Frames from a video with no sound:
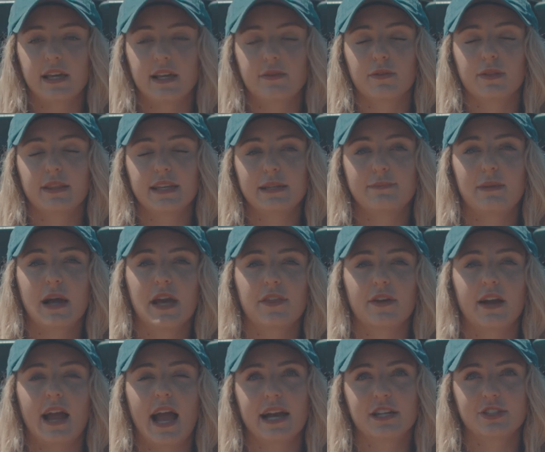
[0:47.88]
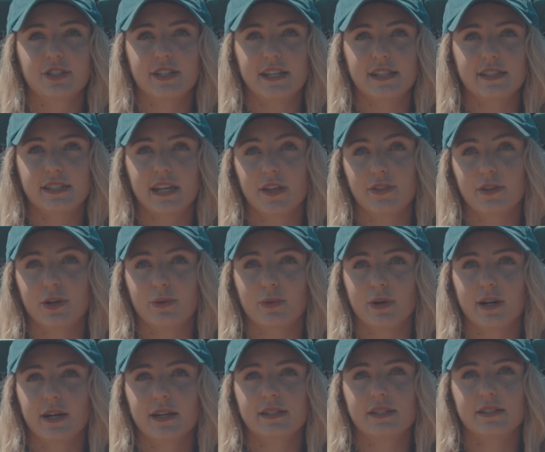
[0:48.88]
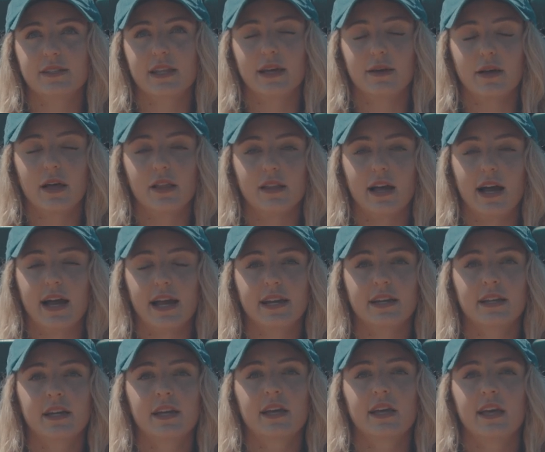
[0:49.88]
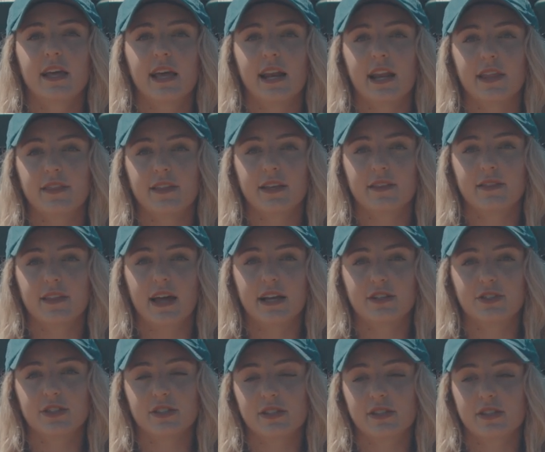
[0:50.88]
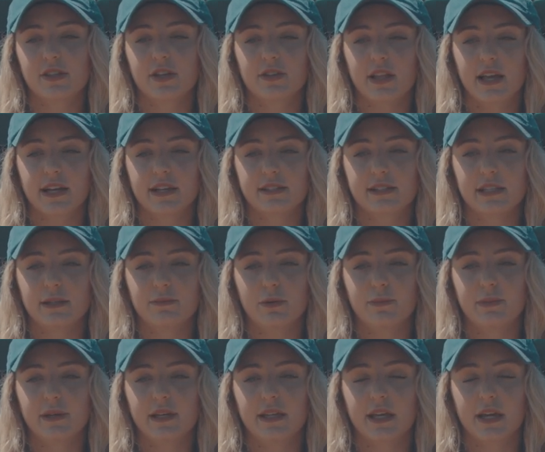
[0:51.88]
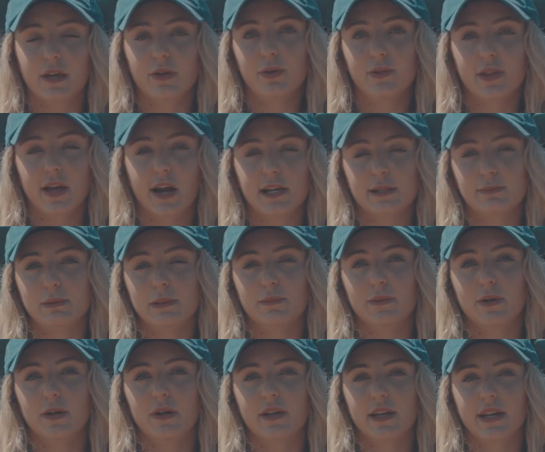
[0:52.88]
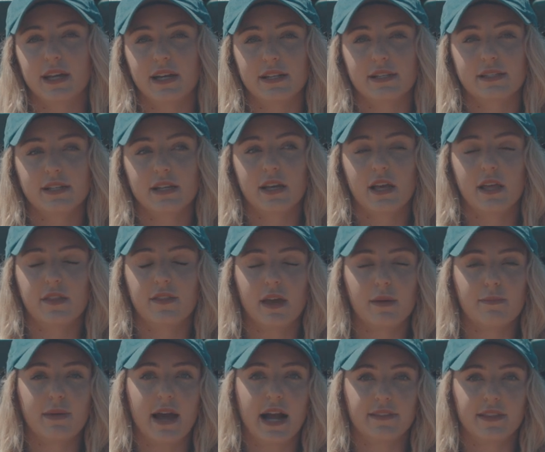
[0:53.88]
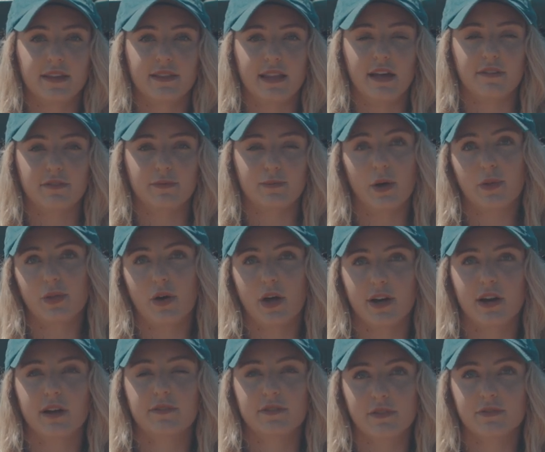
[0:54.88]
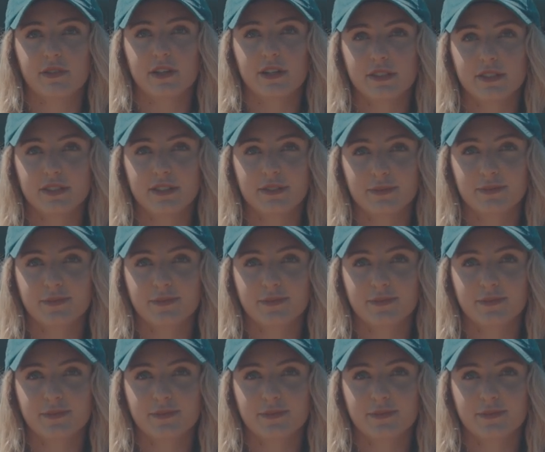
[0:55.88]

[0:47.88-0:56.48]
They lead by their actions and their words and they align. And I think that just their legacy will be like who they are as people and the impact they left both on and off the field.